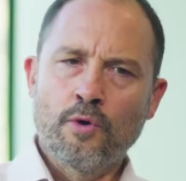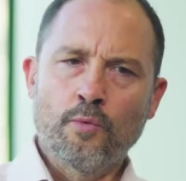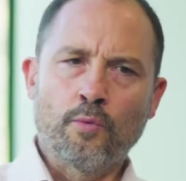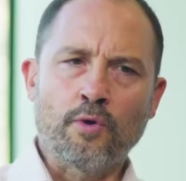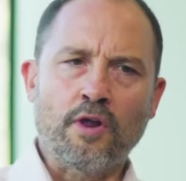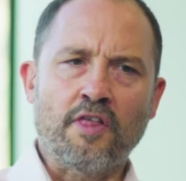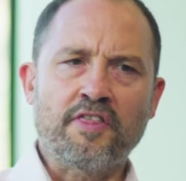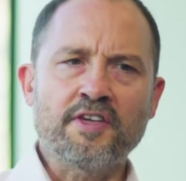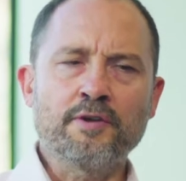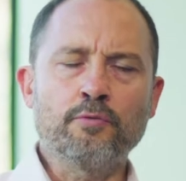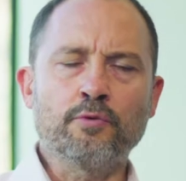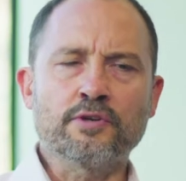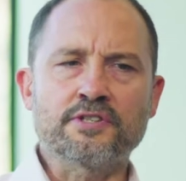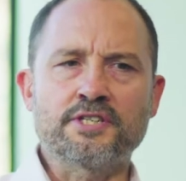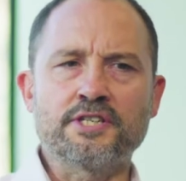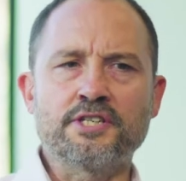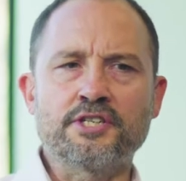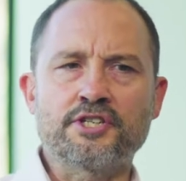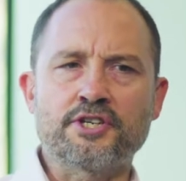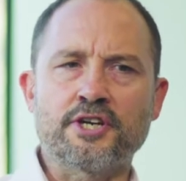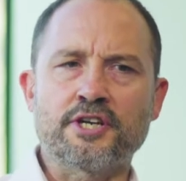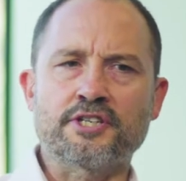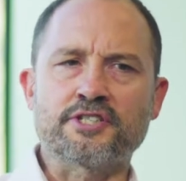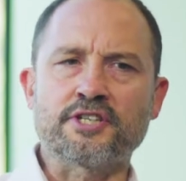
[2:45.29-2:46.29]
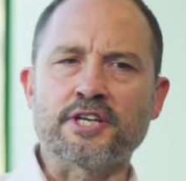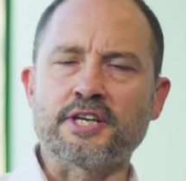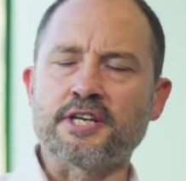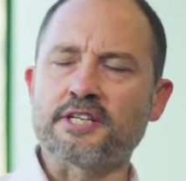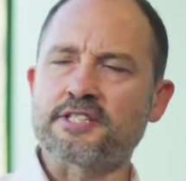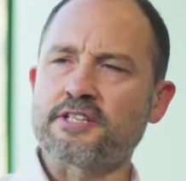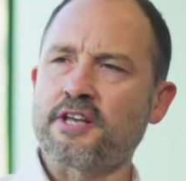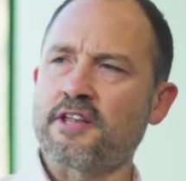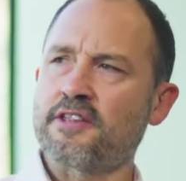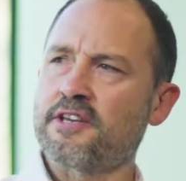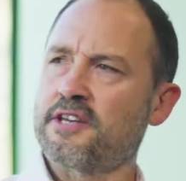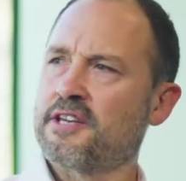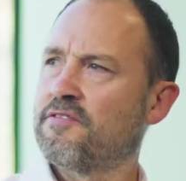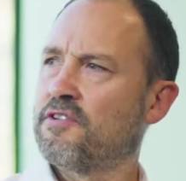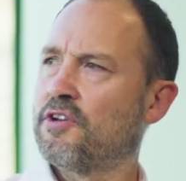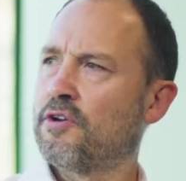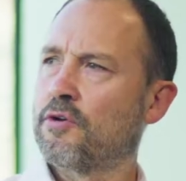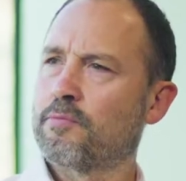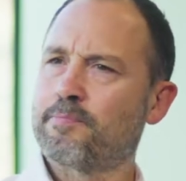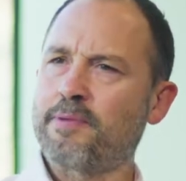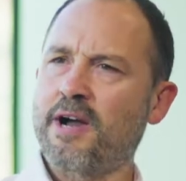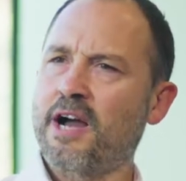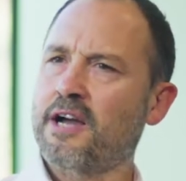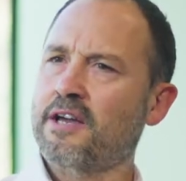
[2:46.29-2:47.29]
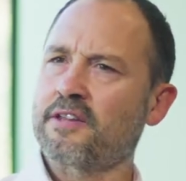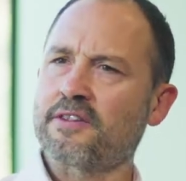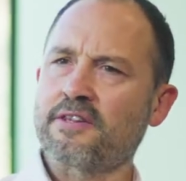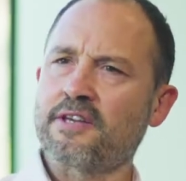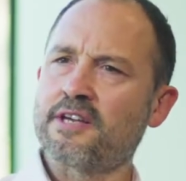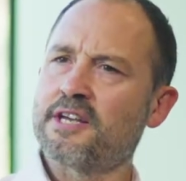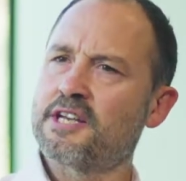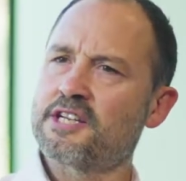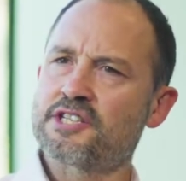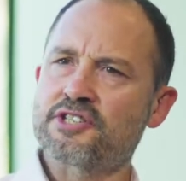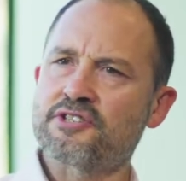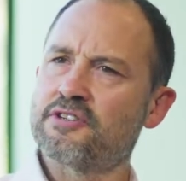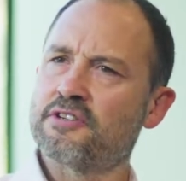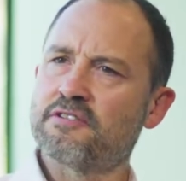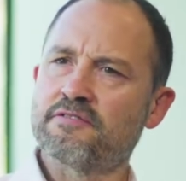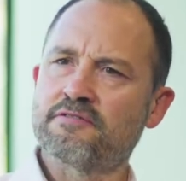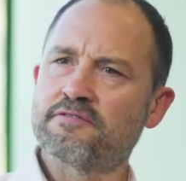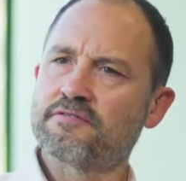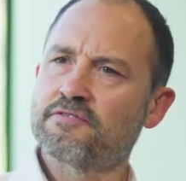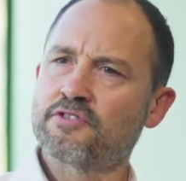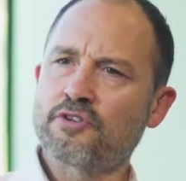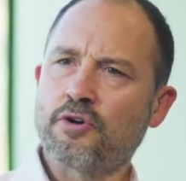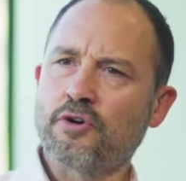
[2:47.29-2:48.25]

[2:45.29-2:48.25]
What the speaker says: Well, I think what's interesting is, I think if you look back at the history of